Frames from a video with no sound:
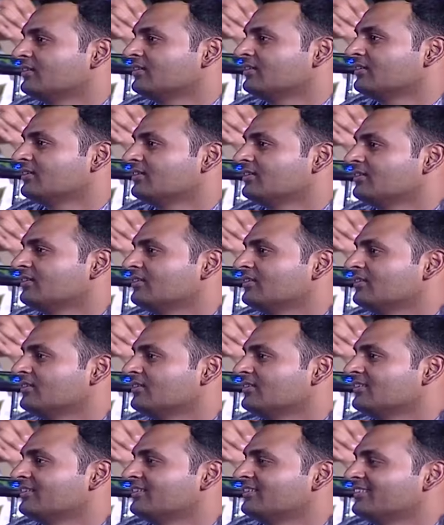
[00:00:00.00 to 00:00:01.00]

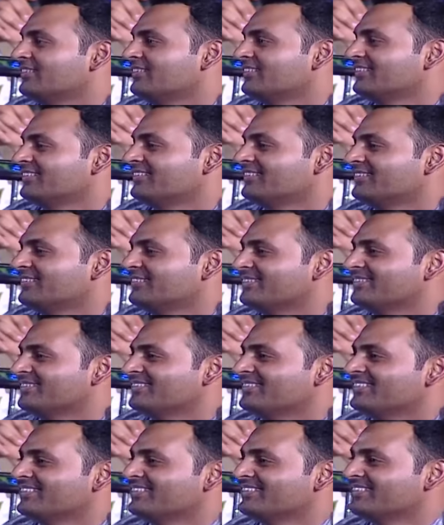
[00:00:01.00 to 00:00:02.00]

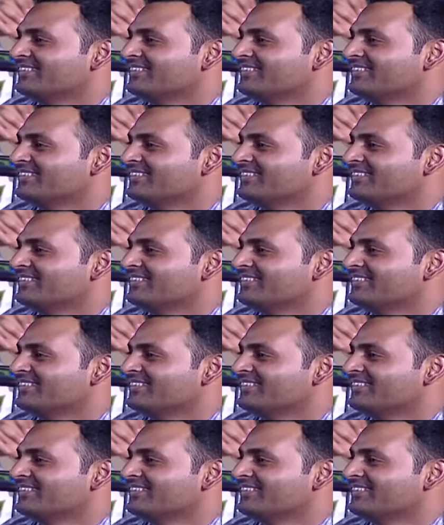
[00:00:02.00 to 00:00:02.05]
(no one is talking)